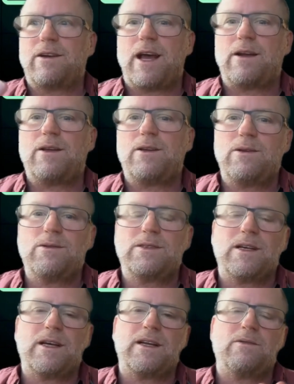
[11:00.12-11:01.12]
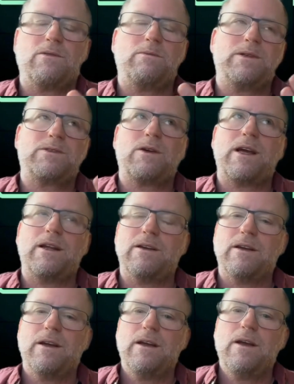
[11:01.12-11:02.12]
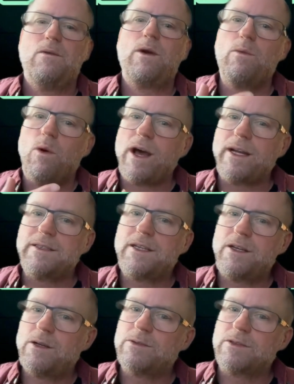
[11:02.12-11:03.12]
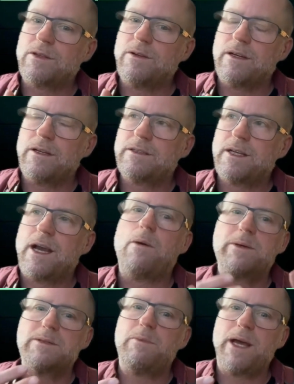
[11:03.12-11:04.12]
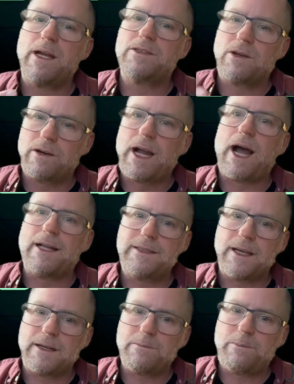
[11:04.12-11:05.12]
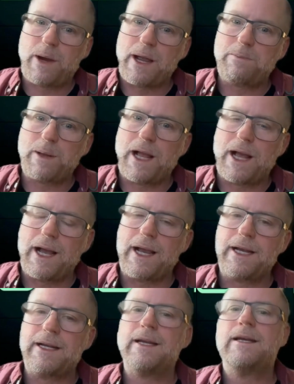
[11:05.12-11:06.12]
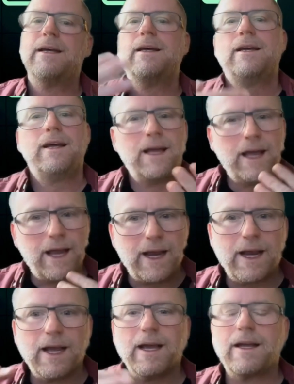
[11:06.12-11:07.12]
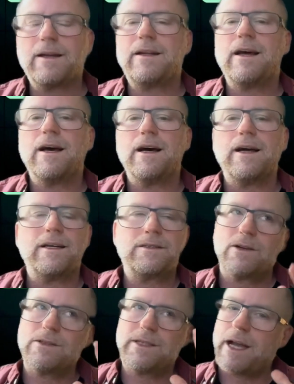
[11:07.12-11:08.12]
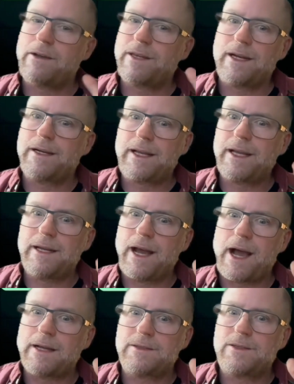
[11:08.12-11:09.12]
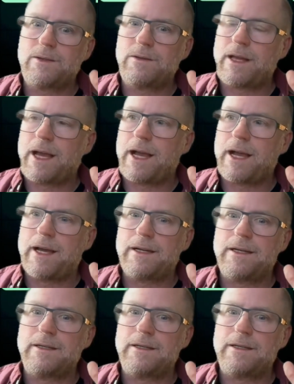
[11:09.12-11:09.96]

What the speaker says: how to use it. And we've been we wanted to use it to help us manage our content pipeline. And it turns out that it cannot do that